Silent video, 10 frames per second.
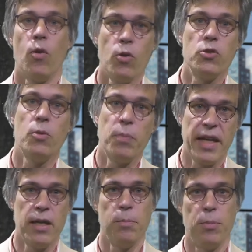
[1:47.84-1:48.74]
also
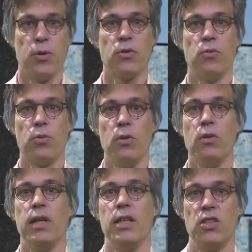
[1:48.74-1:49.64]
play an important
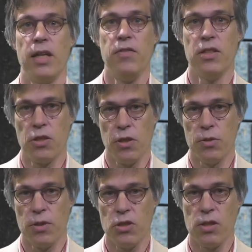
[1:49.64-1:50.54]
role in safety and
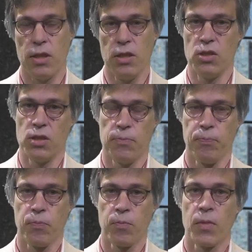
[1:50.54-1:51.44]
security studies.
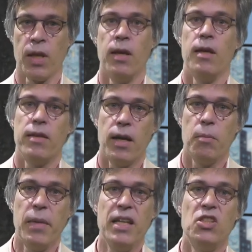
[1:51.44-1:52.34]
There
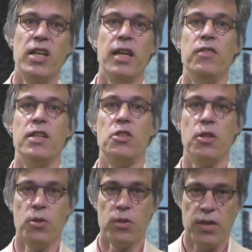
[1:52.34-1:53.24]
are many safety and
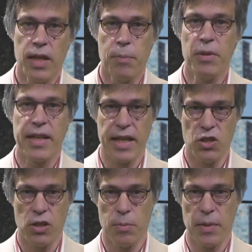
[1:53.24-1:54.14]
security
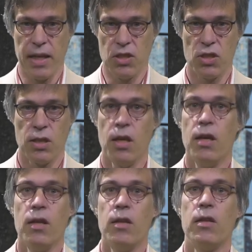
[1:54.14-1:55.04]
application domains.
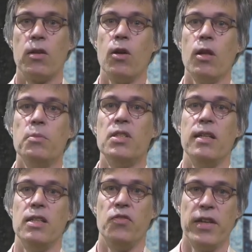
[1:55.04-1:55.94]
The columns
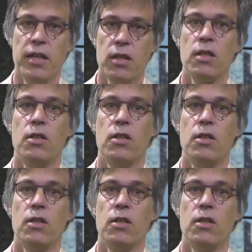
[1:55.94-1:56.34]
in this figure